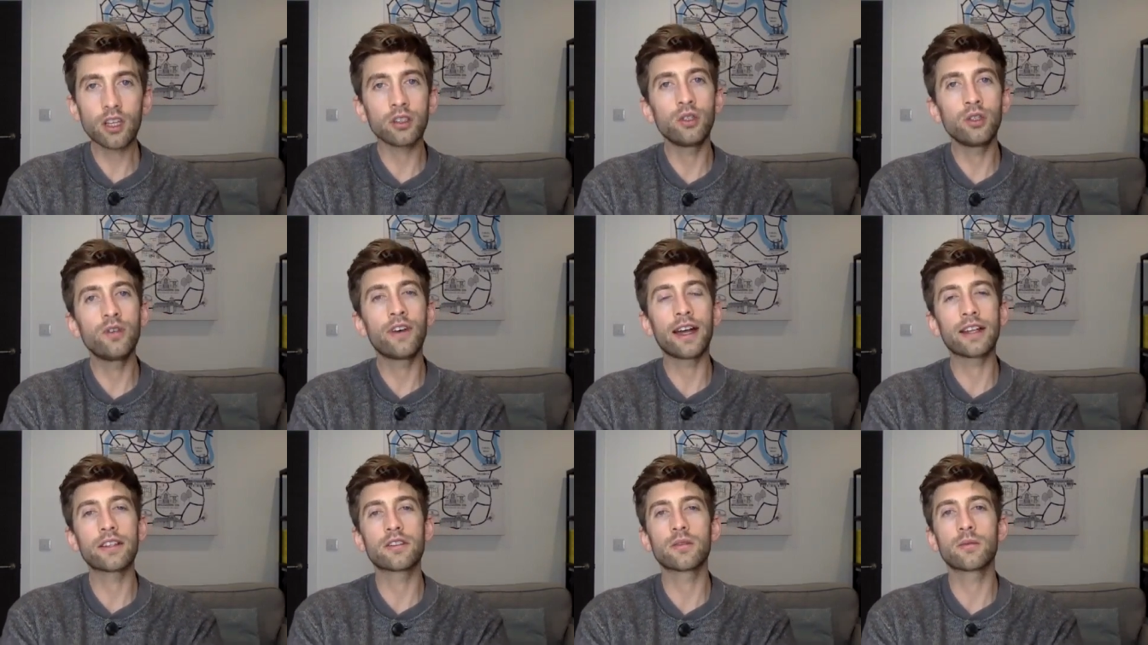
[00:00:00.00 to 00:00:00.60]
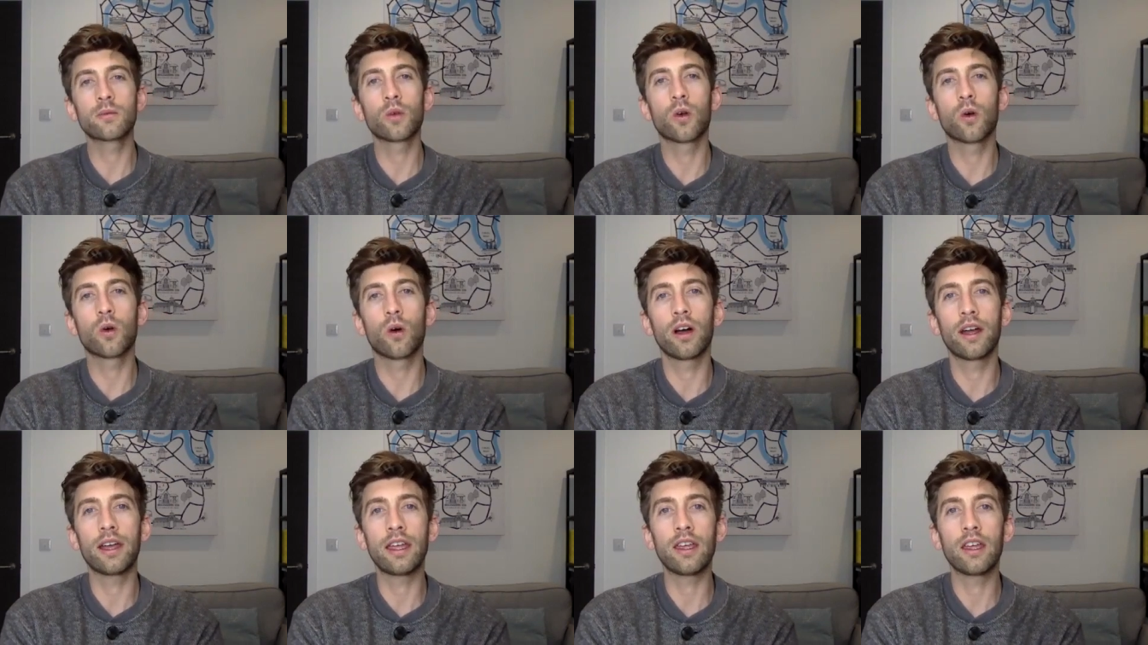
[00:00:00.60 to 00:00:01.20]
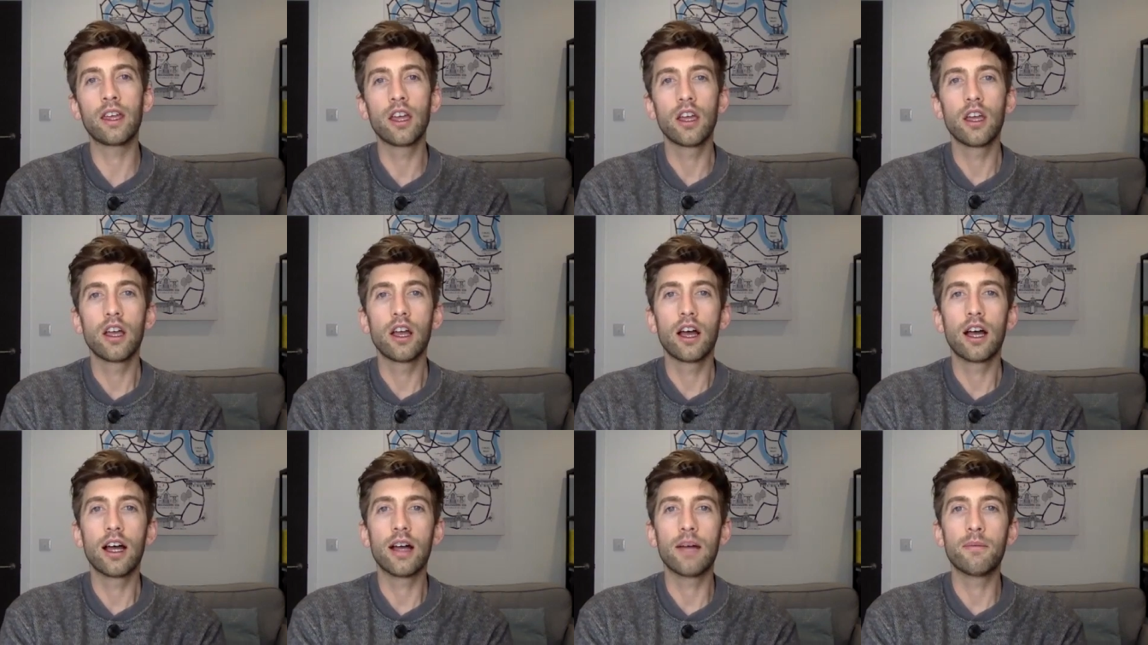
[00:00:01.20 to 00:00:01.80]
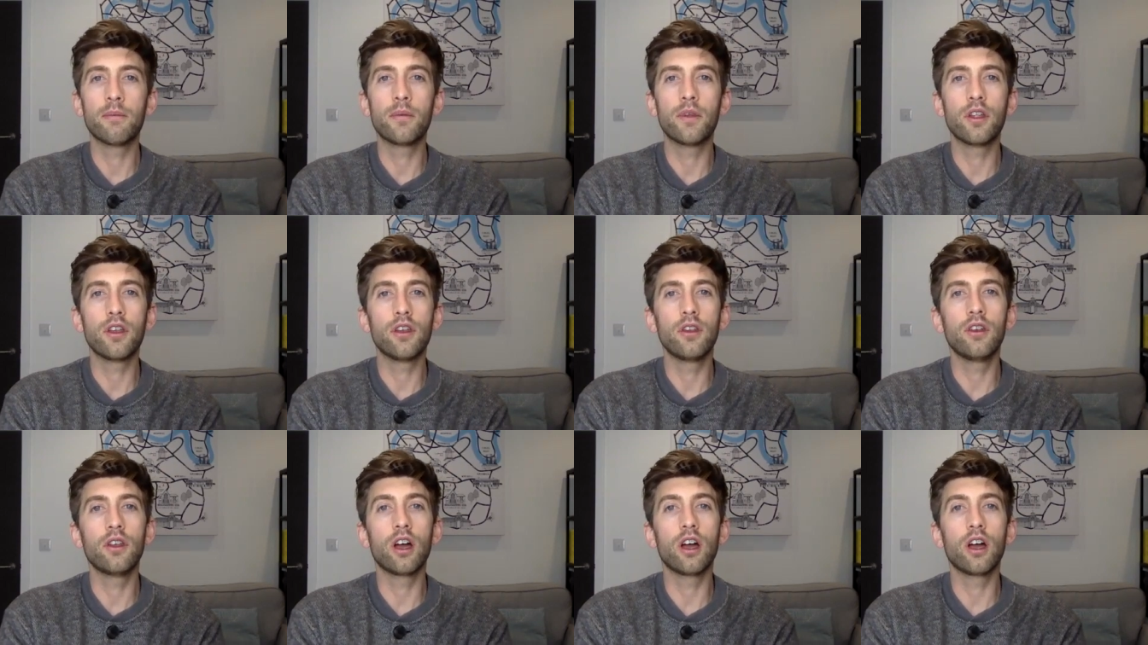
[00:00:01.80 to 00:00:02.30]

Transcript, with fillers: you've had some quite um